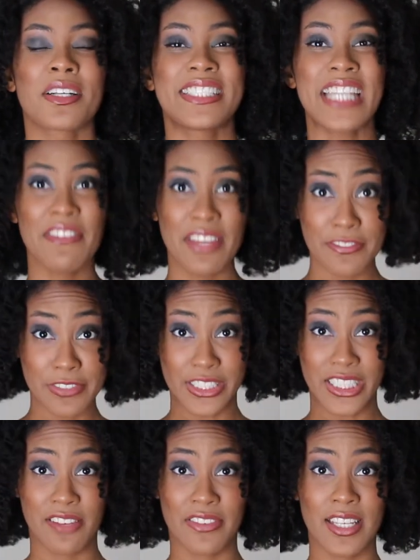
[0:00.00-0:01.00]
Saving for
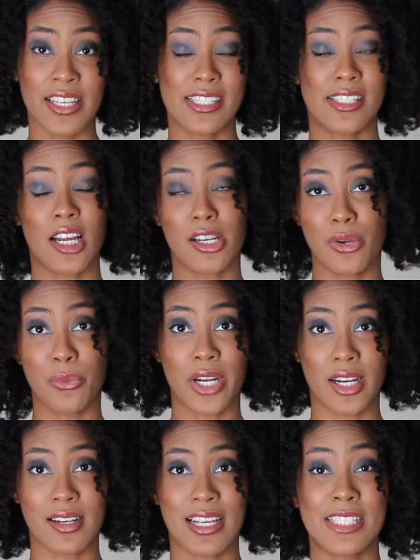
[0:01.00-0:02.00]
saving is not gonna
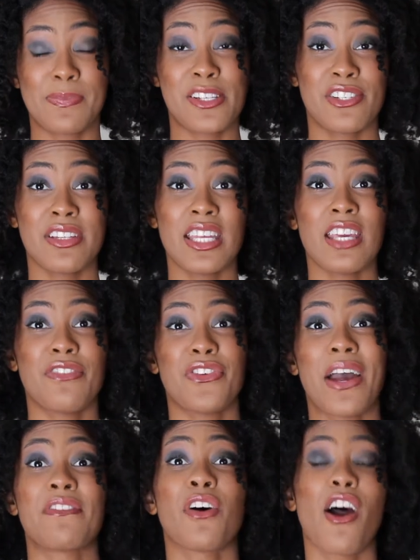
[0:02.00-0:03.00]
work, especially if
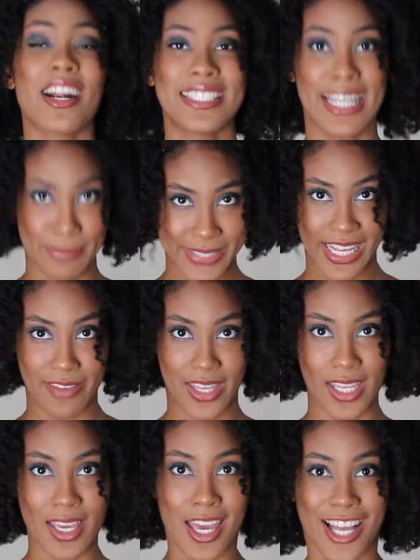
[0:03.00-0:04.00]
you have a hard time
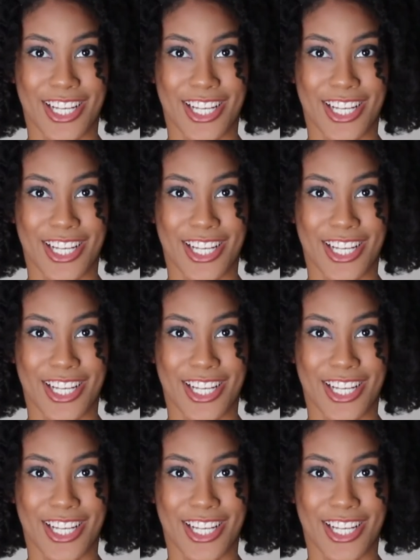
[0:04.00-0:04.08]
saving.